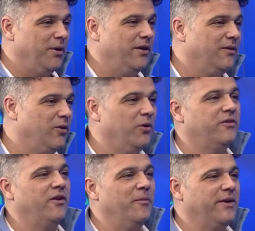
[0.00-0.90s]
but
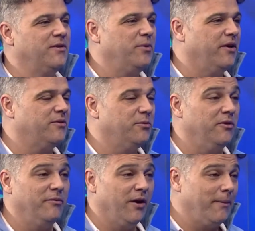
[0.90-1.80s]
Goldstar makes it possible
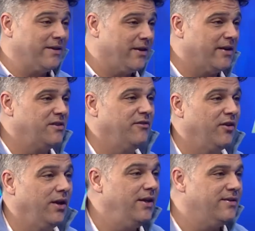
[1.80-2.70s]
and makes it actually
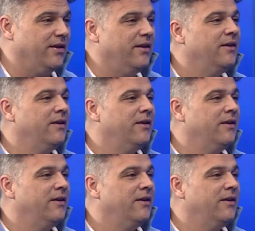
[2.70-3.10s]
very easy